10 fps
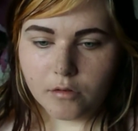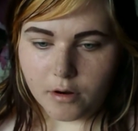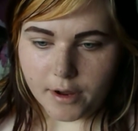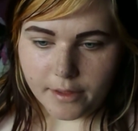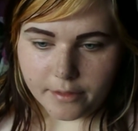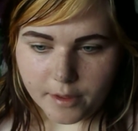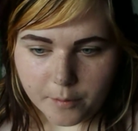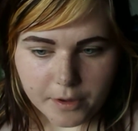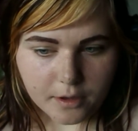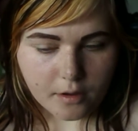Right, and
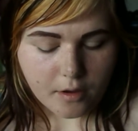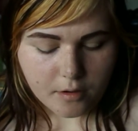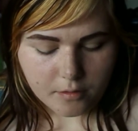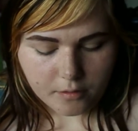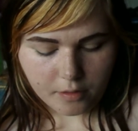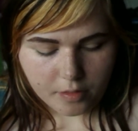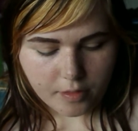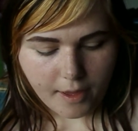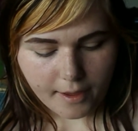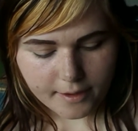there we go.
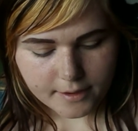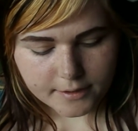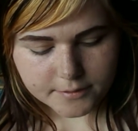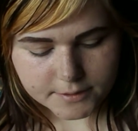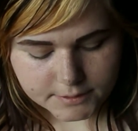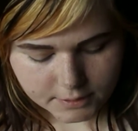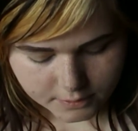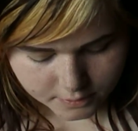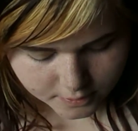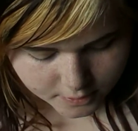That is
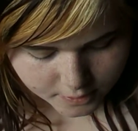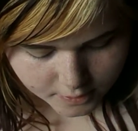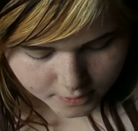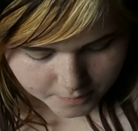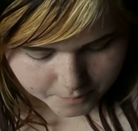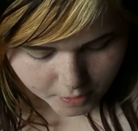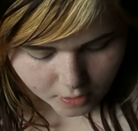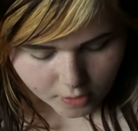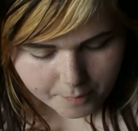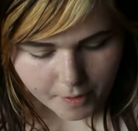my
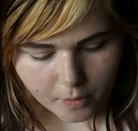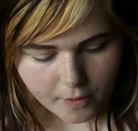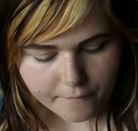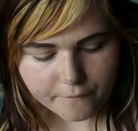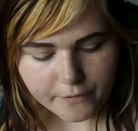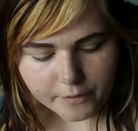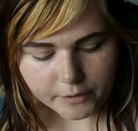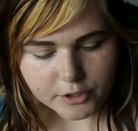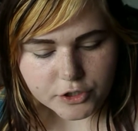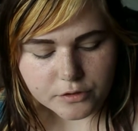eyebrow and
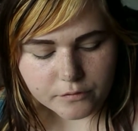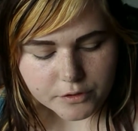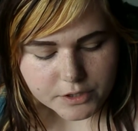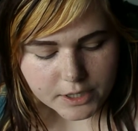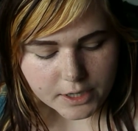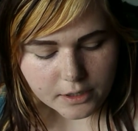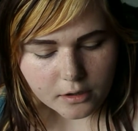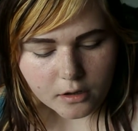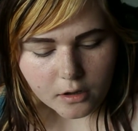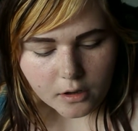foundation
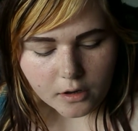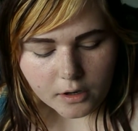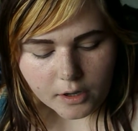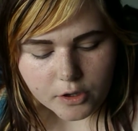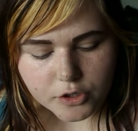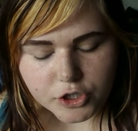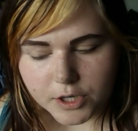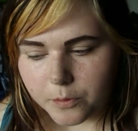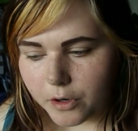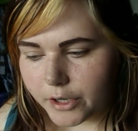routine. Now
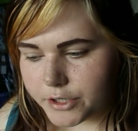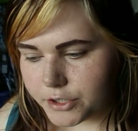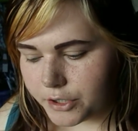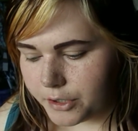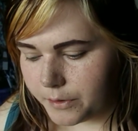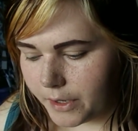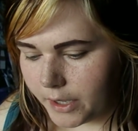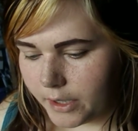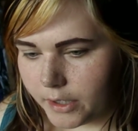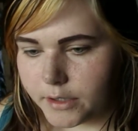usually what I do
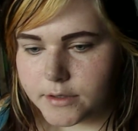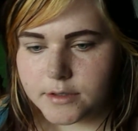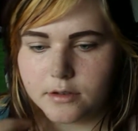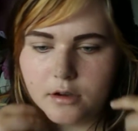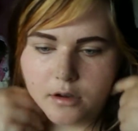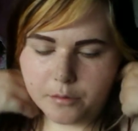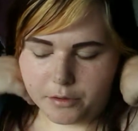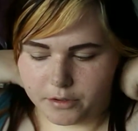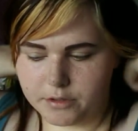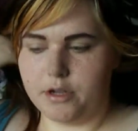is I
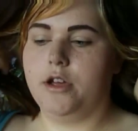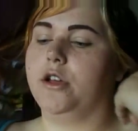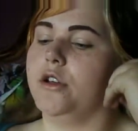would